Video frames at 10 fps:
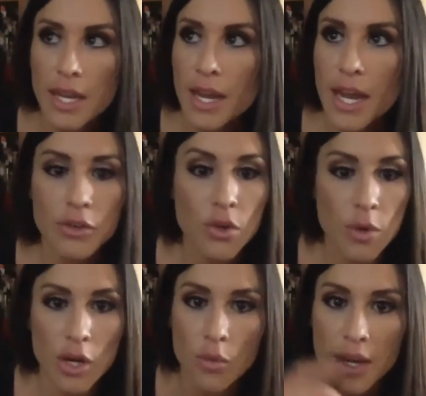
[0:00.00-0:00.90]
I don't know where
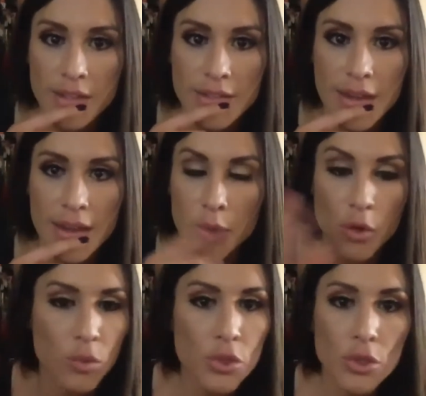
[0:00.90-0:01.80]
it was, uh,
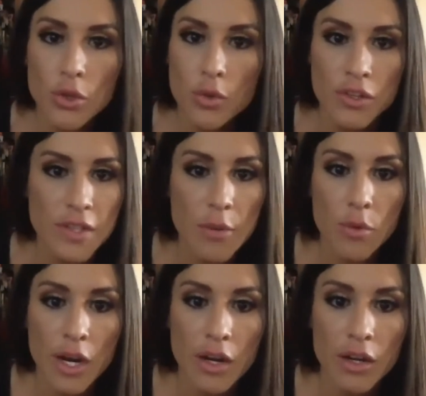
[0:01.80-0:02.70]
Peru or
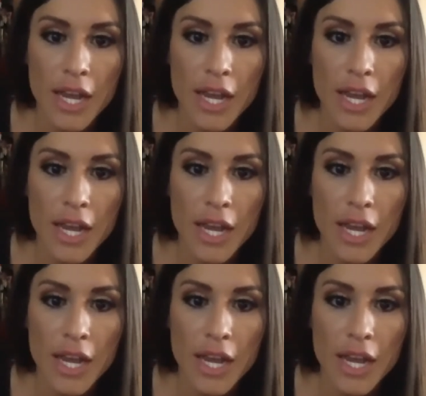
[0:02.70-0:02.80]
somewhere. Yeah, Peru.